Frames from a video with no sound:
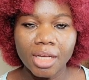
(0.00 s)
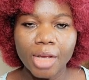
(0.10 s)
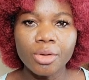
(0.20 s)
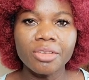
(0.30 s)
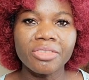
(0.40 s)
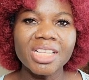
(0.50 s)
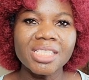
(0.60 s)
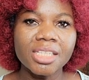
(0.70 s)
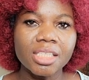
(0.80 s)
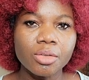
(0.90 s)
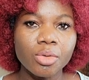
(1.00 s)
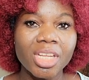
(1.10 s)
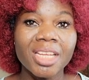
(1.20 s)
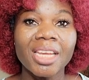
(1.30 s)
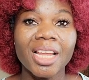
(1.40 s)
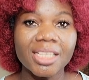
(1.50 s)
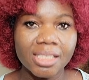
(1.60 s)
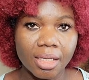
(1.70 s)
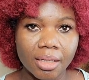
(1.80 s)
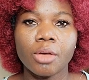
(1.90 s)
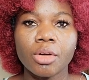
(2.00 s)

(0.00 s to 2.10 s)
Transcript: a university degree in nursing,